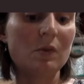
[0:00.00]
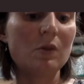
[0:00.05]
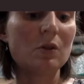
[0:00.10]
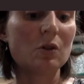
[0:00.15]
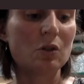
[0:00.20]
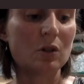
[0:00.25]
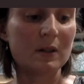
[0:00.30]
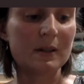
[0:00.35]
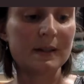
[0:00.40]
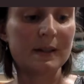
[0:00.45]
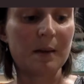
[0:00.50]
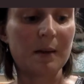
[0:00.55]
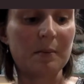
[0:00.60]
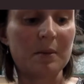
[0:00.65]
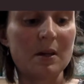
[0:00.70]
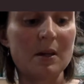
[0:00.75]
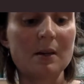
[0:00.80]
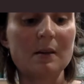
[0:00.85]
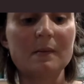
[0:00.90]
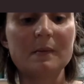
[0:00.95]
and do the same
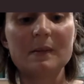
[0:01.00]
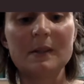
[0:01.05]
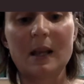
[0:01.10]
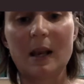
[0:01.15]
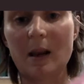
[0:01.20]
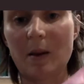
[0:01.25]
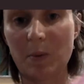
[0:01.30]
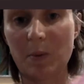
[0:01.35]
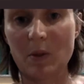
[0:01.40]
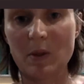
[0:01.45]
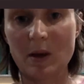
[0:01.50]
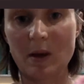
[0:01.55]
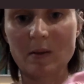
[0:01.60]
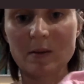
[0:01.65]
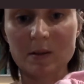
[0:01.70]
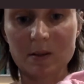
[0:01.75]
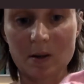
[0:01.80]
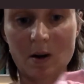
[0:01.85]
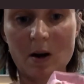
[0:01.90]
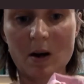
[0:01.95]
thing, set it up on the other
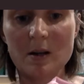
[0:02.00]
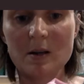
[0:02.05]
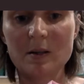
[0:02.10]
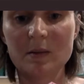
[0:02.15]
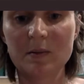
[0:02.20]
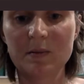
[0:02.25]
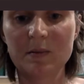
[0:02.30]
side.